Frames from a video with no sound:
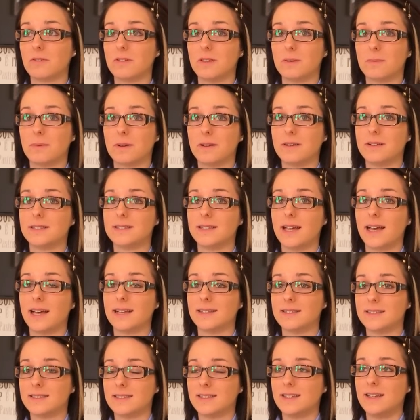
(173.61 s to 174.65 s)
through the
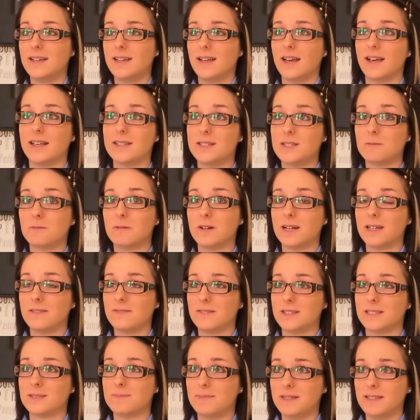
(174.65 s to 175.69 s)
process as to what
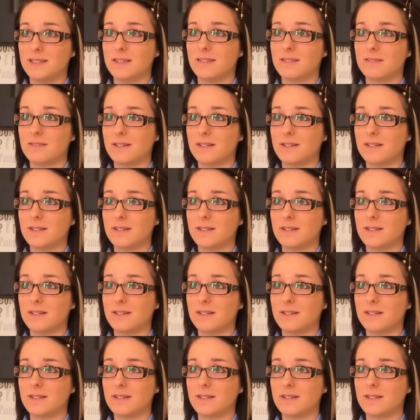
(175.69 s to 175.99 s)
I've just been